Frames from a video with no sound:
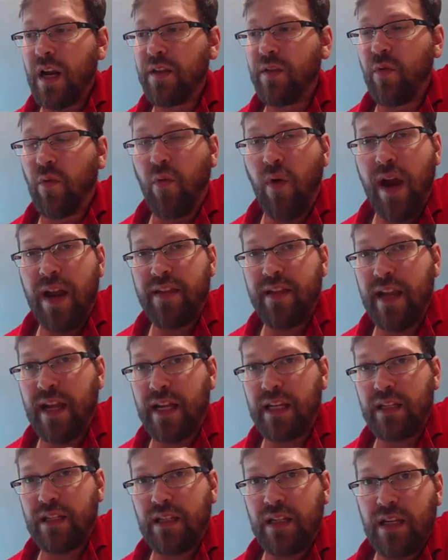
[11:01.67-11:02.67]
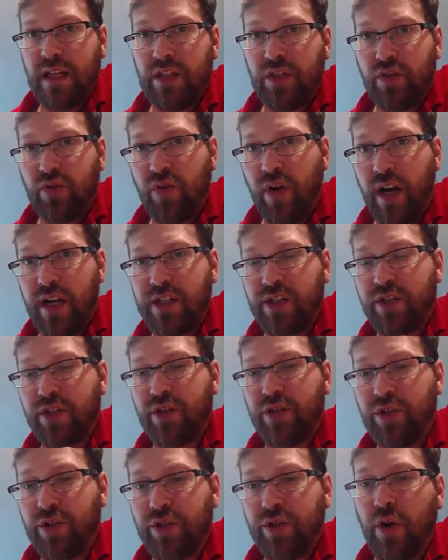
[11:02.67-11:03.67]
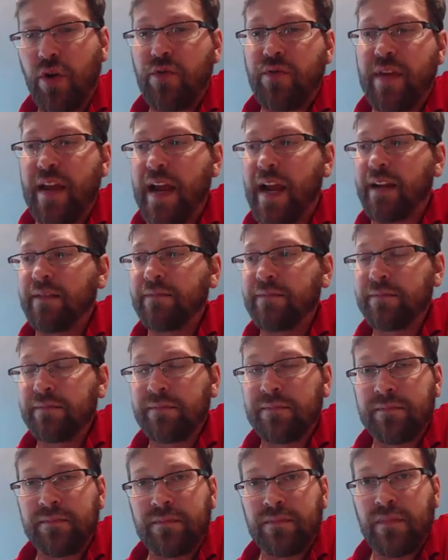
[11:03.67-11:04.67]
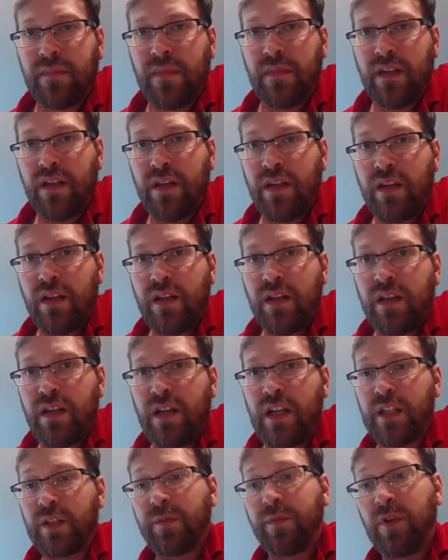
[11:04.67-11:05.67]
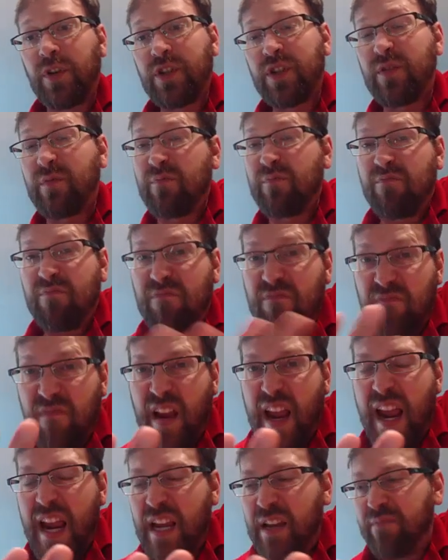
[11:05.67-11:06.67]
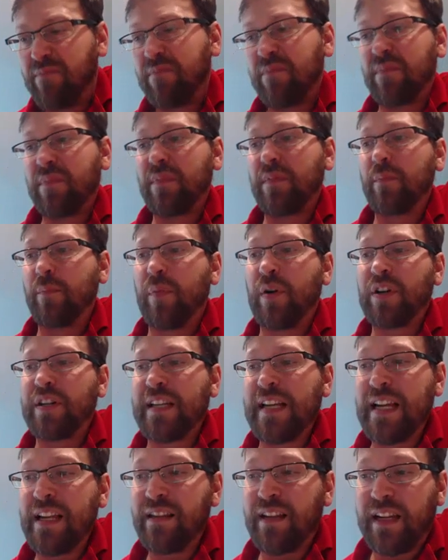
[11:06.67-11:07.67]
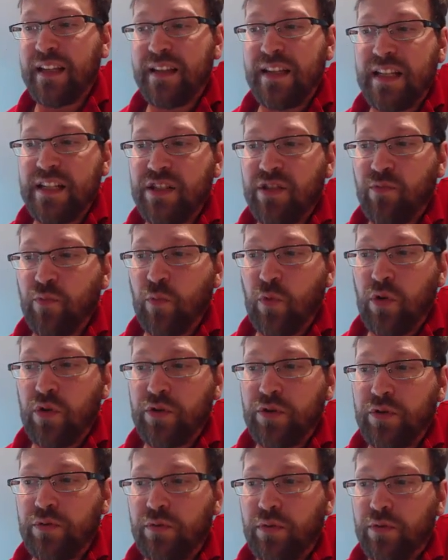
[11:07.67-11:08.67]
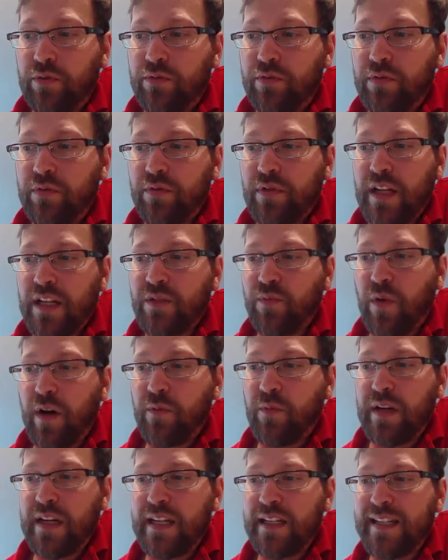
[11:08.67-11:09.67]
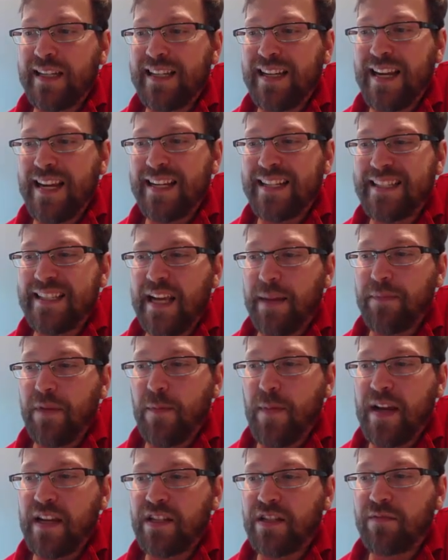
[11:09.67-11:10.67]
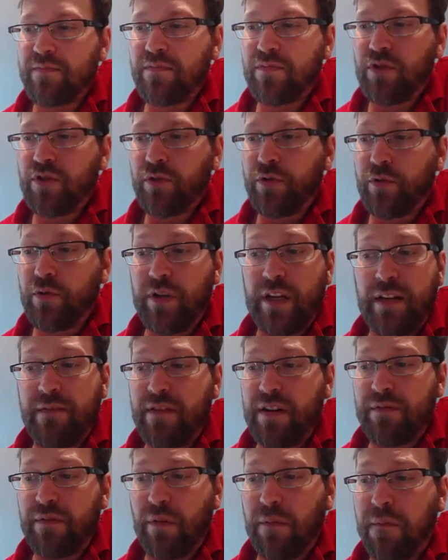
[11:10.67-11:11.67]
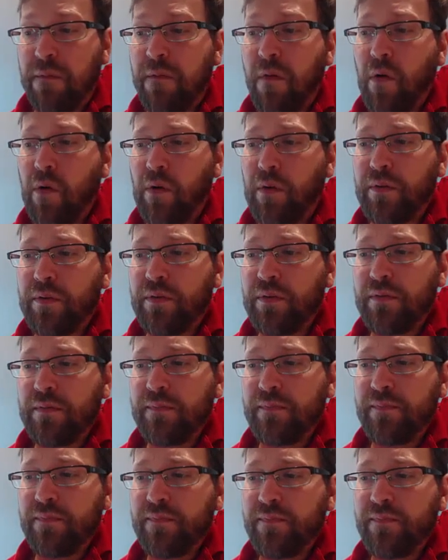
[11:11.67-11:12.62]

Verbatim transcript: And the way that it tries to show that is first, hey, pretend like these were true. That's why we get to accept them as true, even if they're false.